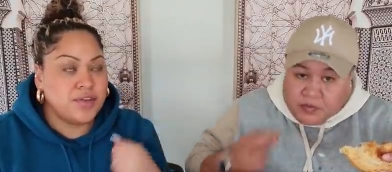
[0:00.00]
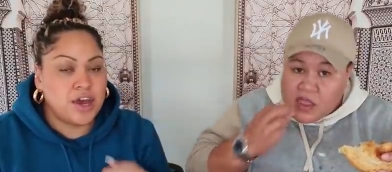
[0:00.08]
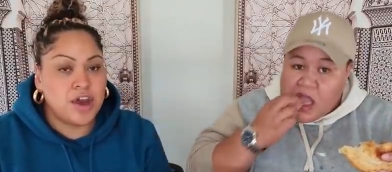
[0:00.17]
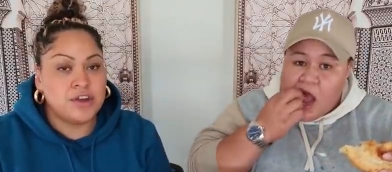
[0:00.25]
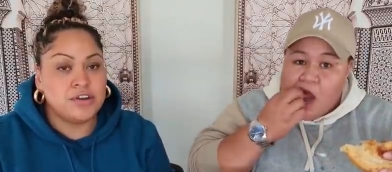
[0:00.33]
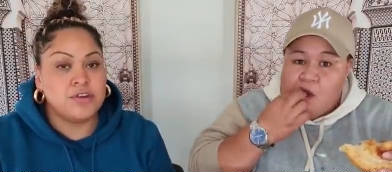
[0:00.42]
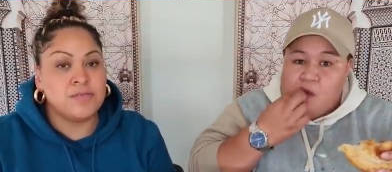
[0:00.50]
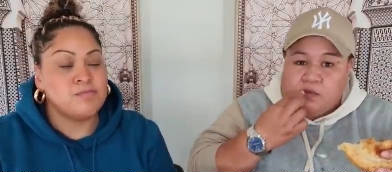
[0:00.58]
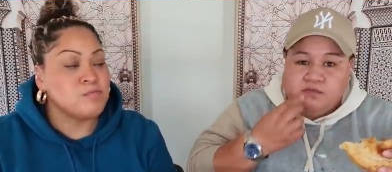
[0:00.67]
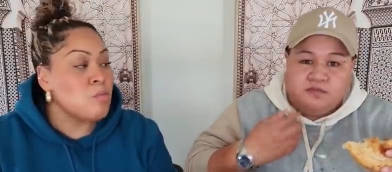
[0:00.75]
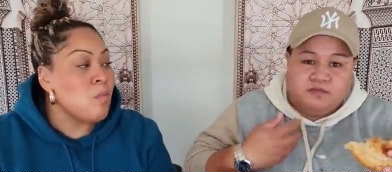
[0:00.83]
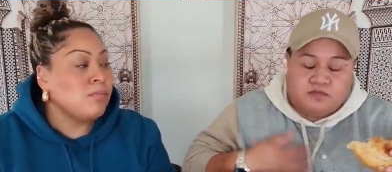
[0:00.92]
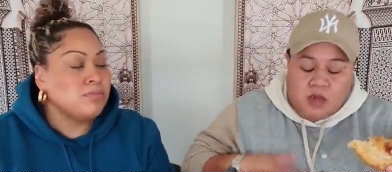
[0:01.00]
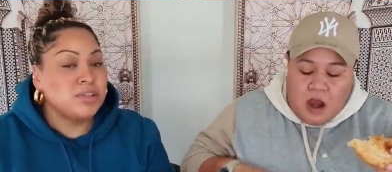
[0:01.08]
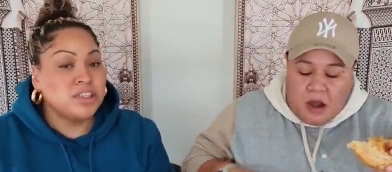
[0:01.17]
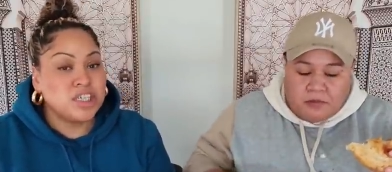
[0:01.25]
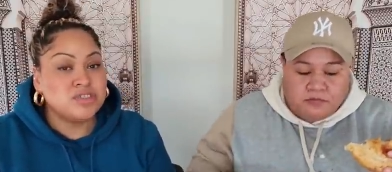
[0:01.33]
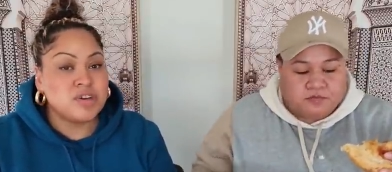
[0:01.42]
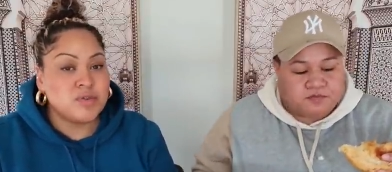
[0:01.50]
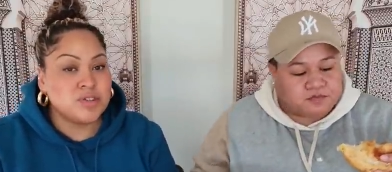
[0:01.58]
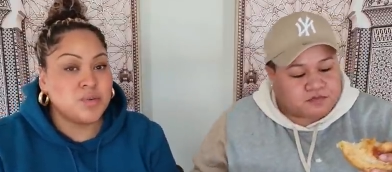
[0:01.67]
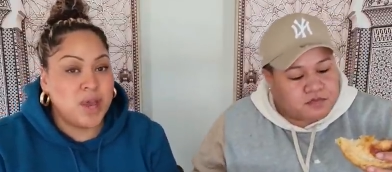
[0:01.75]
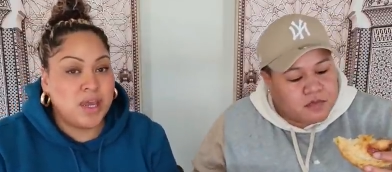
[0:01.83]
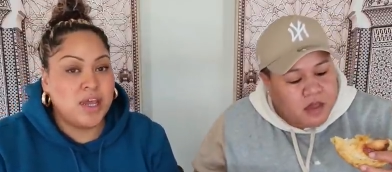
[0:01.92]
Speaker 1: video, I don't know, but Desiree was
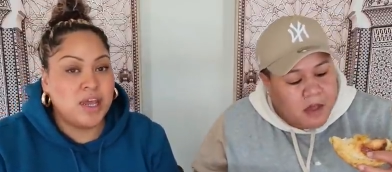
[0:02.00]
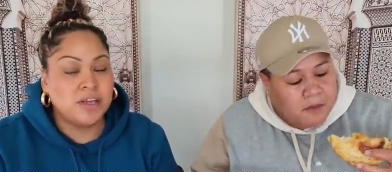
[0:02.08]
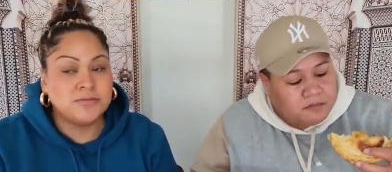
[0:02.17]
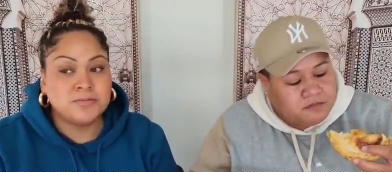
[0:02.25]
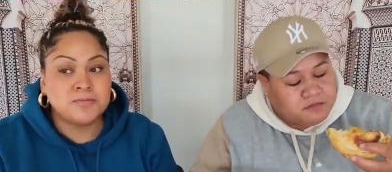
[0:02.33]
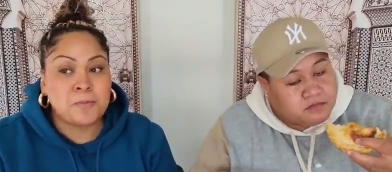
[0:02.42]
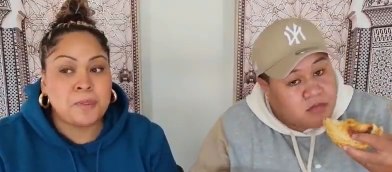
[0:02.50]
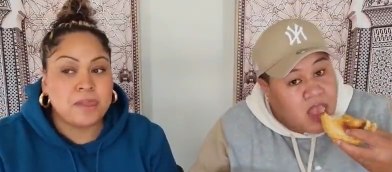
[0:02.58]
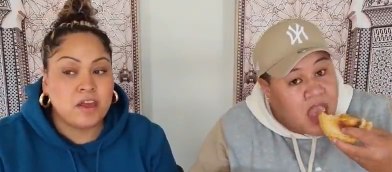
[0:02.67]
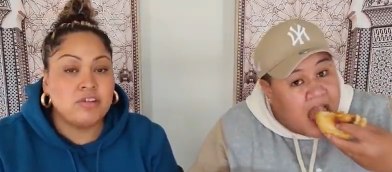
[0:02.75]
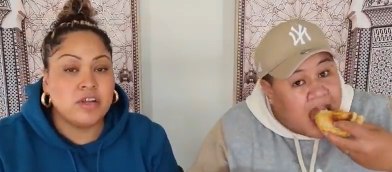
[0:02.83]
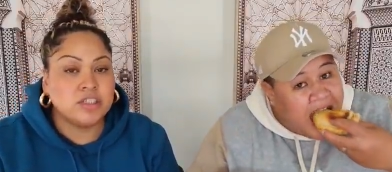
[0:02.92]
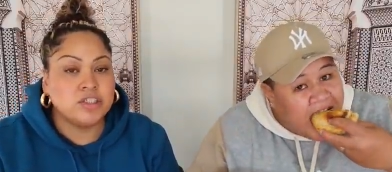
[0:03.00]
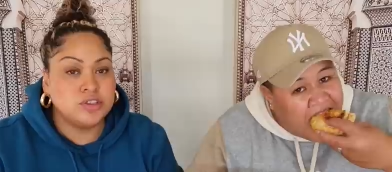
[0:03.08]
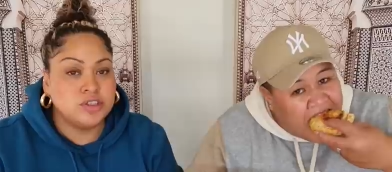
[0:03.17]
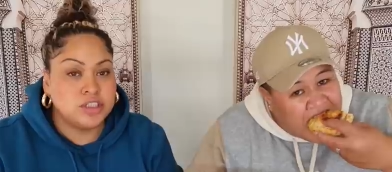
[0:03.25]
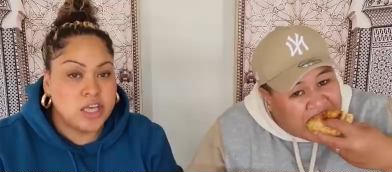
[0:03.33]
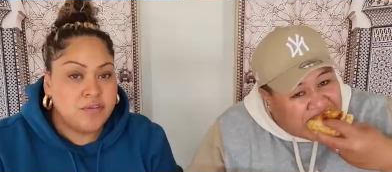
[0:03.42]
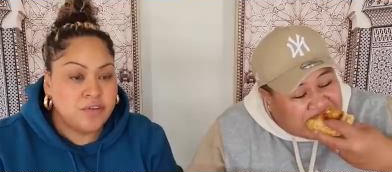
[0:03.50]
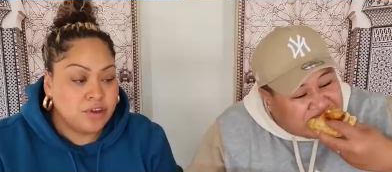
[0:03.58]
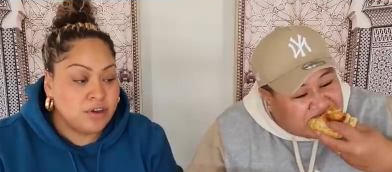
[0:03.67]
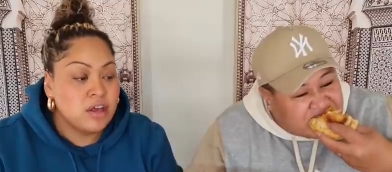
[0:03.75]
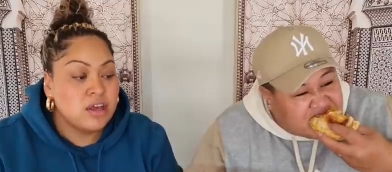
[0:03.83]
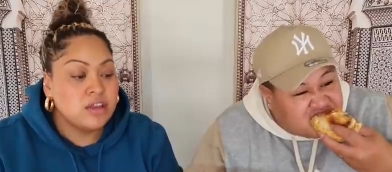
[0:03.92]
waiting on us to do seafood.
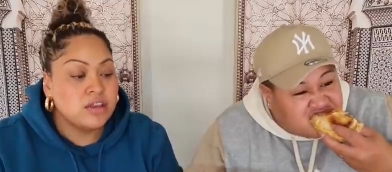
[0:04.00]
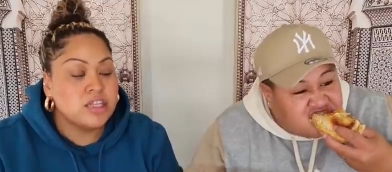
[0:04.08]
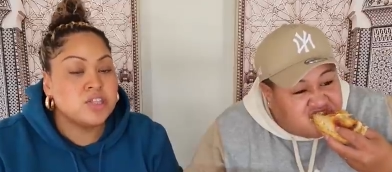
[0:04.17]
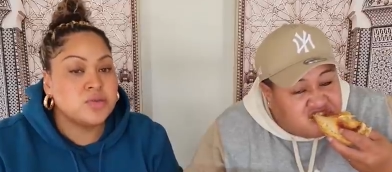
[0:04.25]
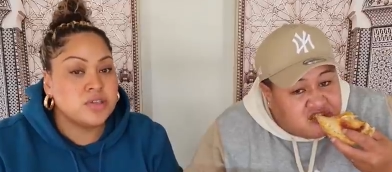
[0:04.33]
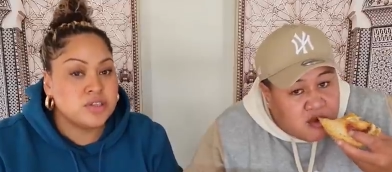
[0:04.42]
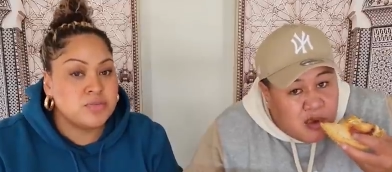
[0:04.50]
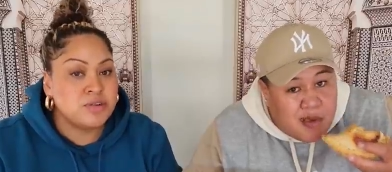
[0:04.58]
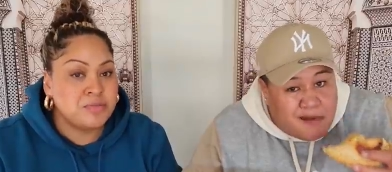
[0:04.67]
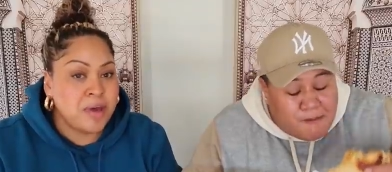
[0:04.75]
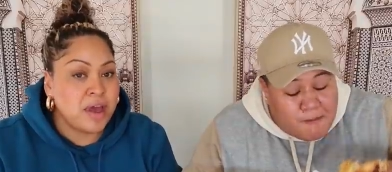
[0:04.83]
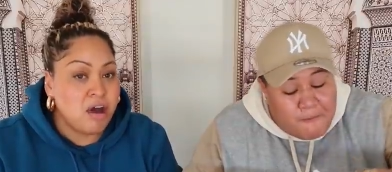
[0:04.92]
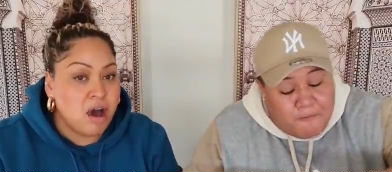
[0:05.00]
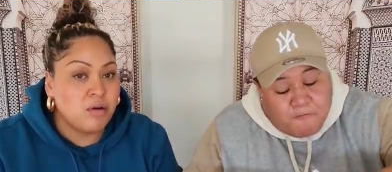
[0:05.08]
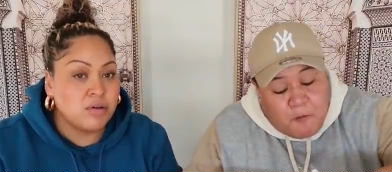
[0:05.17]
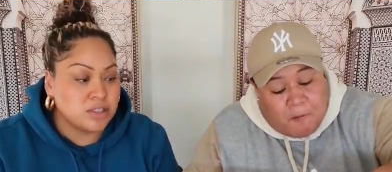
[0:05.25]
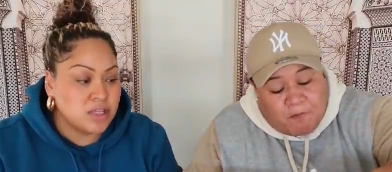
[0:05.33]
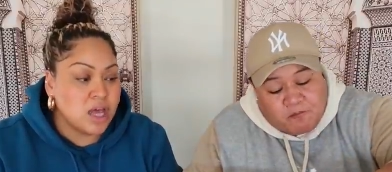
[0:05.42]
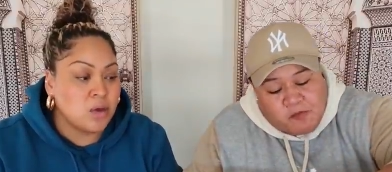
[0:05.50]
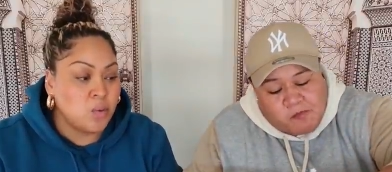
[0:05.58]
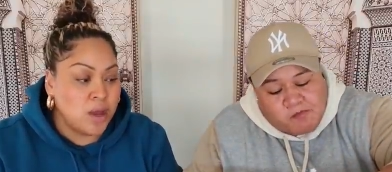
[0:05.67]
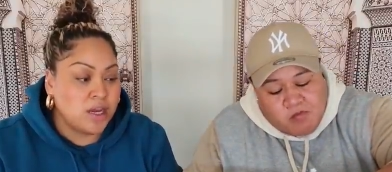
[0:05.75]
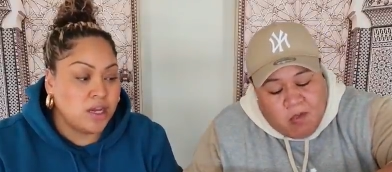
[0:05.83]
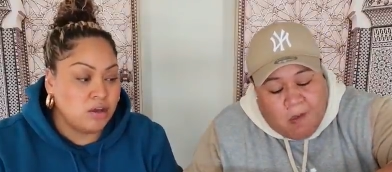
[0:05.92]
This was the mukbang I was like
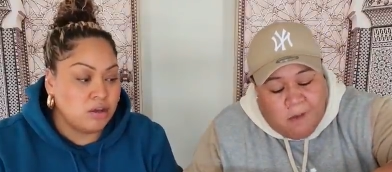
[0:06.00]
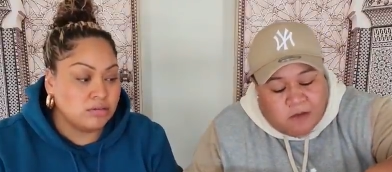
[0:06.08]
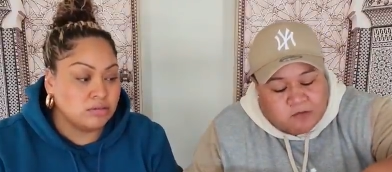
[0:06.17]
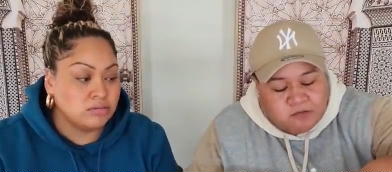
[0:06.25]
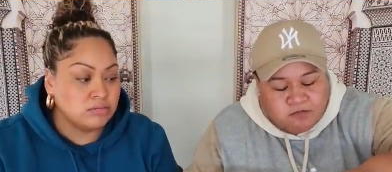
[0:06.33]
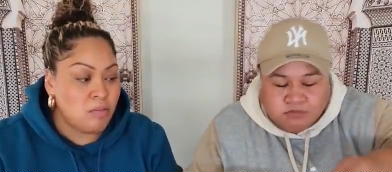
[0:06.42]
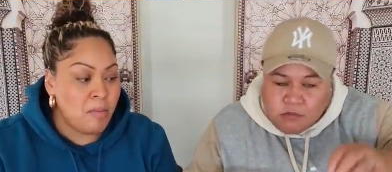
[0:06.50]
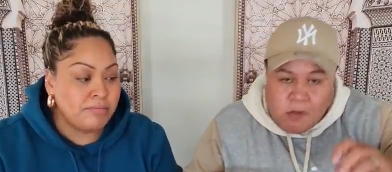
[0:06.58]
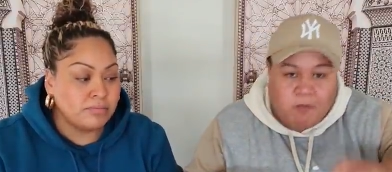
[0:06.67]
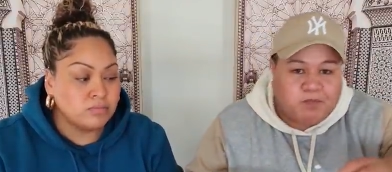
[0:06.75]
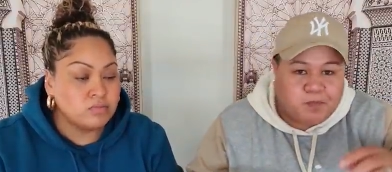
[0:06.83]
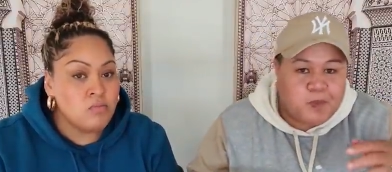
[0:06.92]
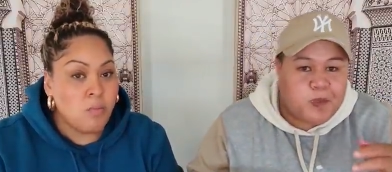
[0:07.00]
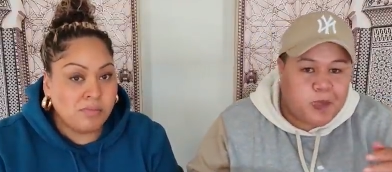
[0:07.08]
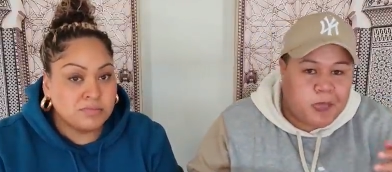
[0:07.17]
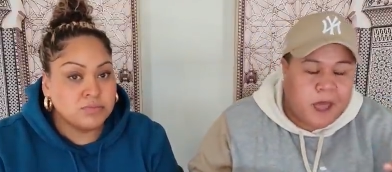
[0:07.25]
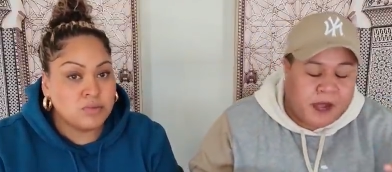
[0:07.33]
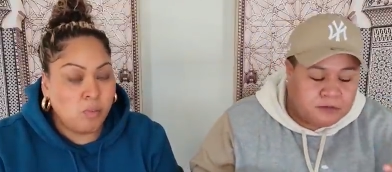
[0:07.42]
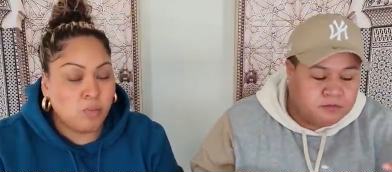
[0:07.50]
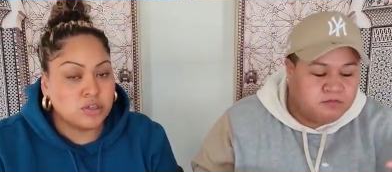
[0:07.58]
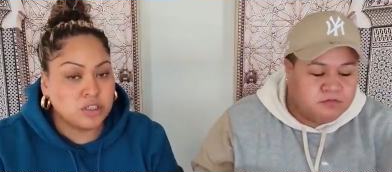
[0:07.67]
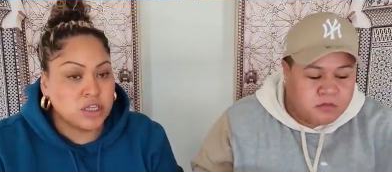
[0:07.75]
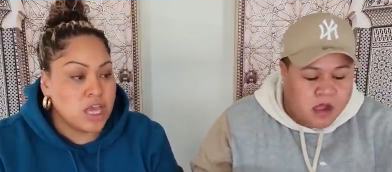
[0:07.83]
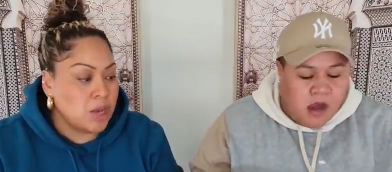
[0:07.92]
waiting on. It was
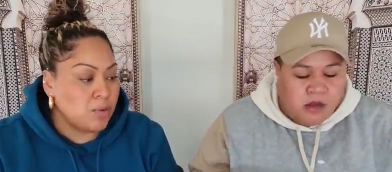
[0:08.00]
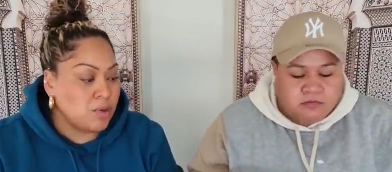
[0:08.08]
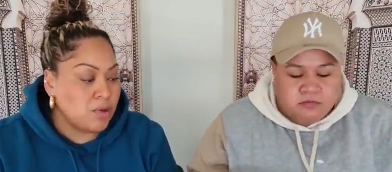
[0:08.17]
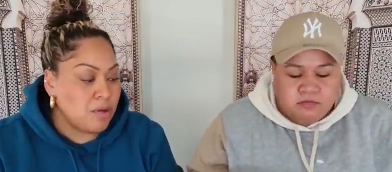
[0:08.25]
the Kiwi